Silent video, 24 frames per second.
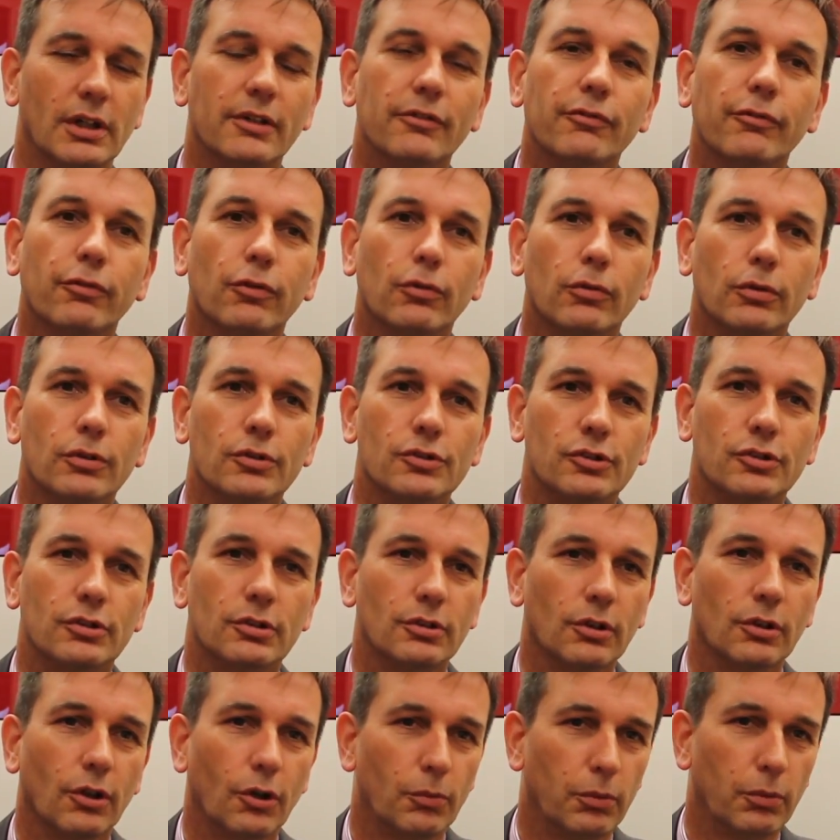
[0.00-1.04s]
influence the
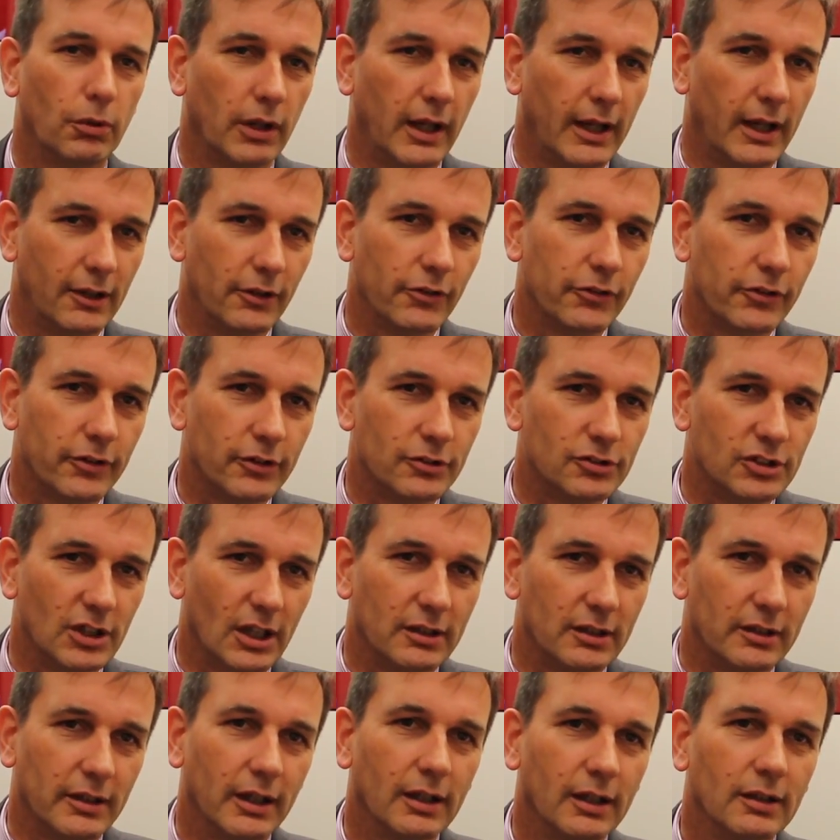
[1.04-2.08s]
global health
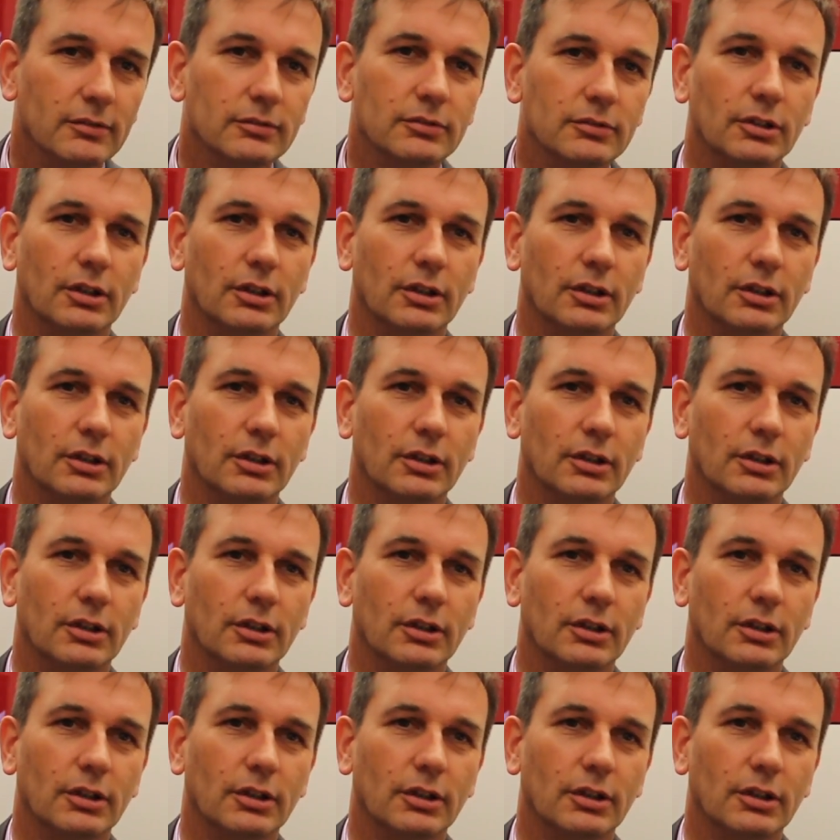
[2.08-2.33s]
agenda